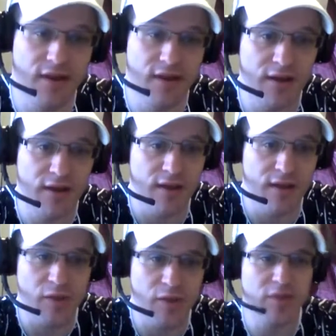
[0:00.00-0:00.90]
and
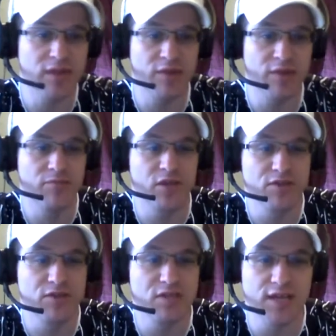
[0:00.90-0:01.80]
that
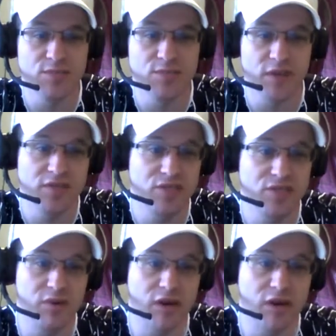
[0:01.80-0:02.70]
Houston guys might be a
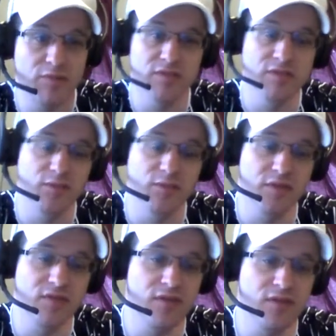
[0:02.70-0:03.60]
cheaper option,
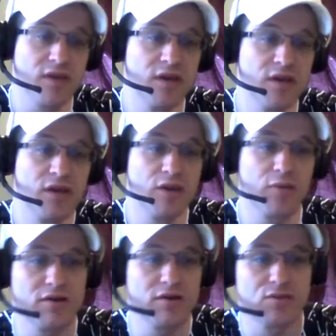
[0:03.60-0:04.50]
especially
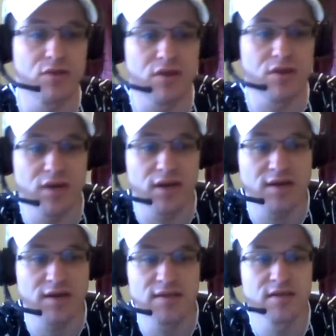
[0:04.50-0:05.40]
compared to Toronto
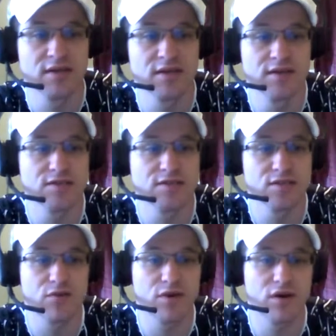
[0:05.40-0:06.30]
guys.
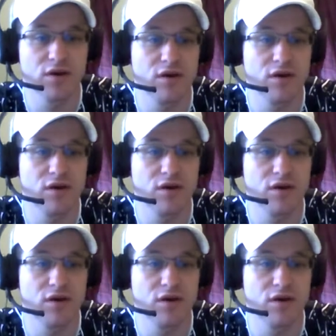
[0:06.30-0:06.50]
So